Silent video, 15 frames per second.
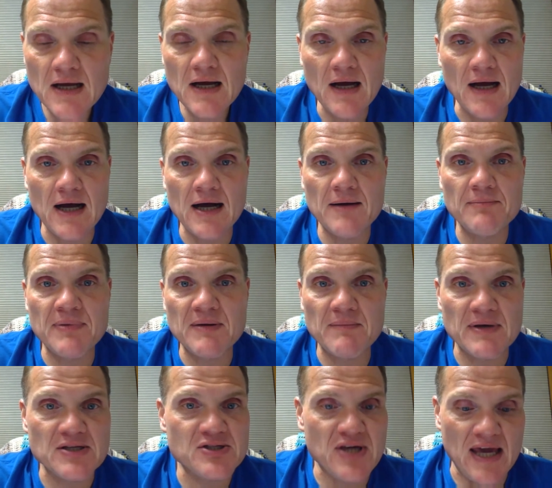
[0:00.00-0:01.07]

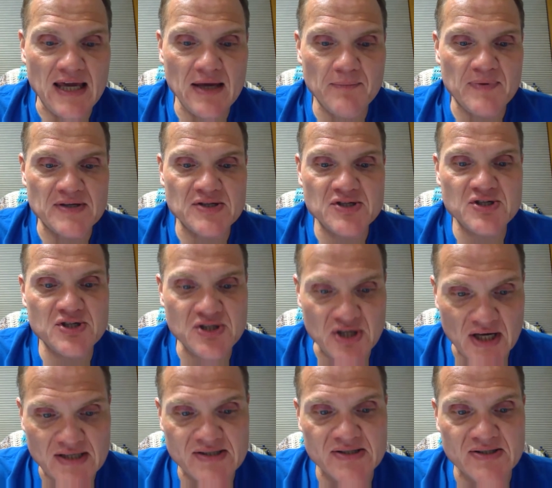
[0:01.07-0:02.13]
But Jacob is
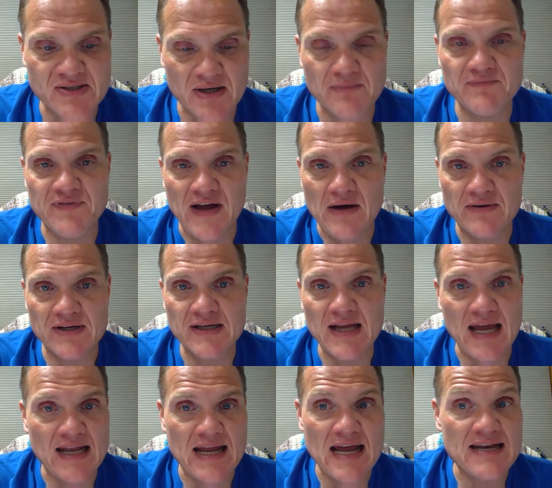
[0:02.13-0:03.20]
just dumbfounded.
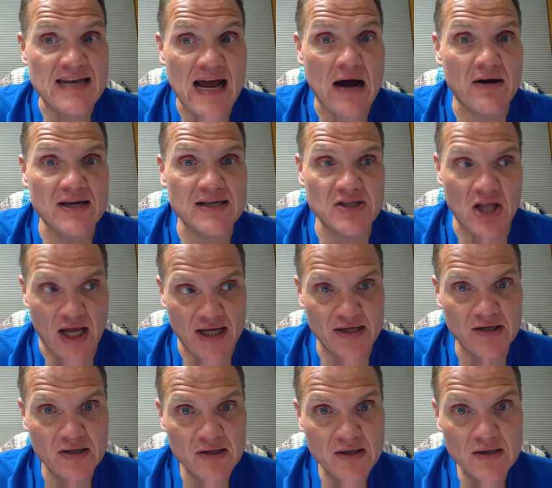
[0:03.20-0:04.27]
And now he's
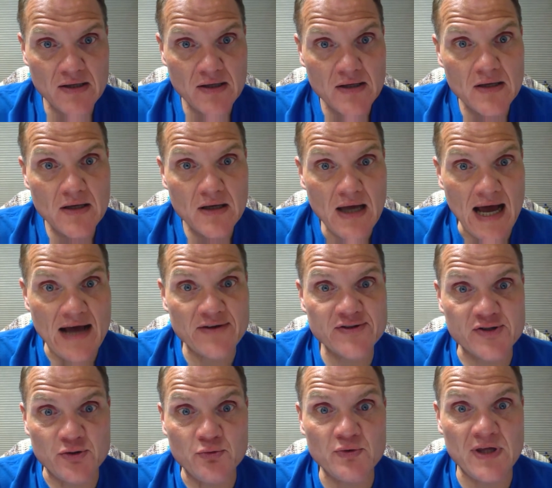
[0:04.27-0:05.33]
like, how
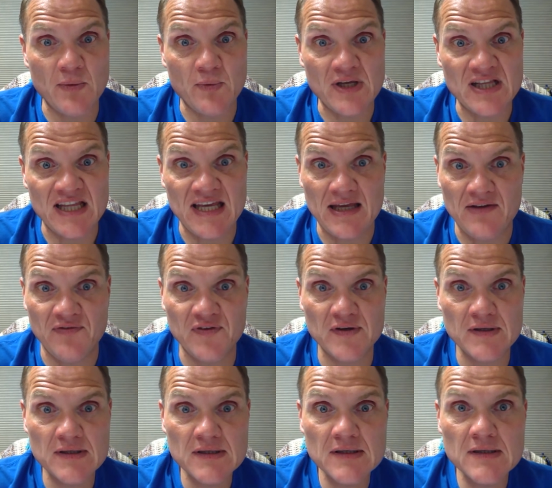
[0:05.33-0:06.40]
soon can we leave?
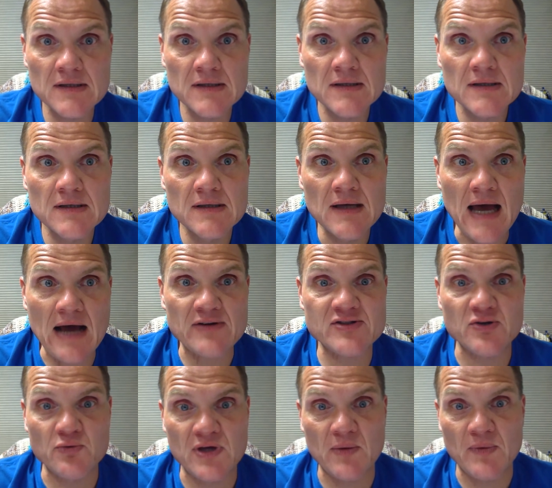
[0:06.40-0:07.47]
How
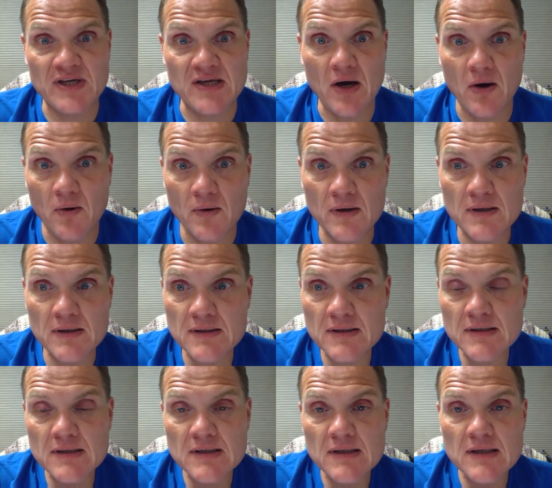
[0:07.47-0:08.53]
soon can we go?
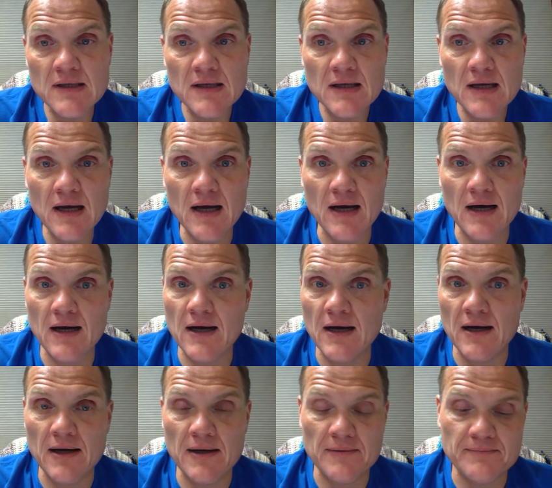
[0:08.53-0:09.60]

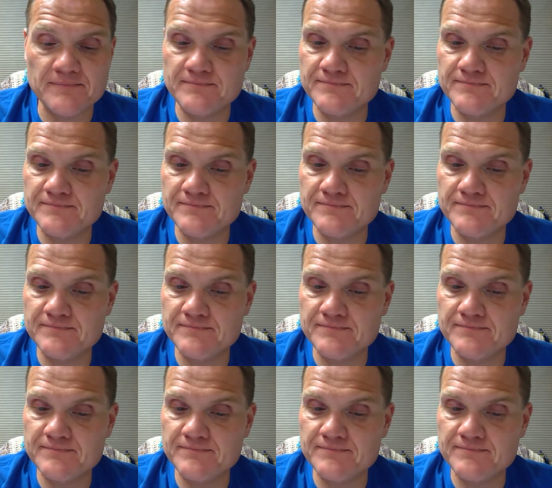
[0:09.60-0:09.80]
Uh,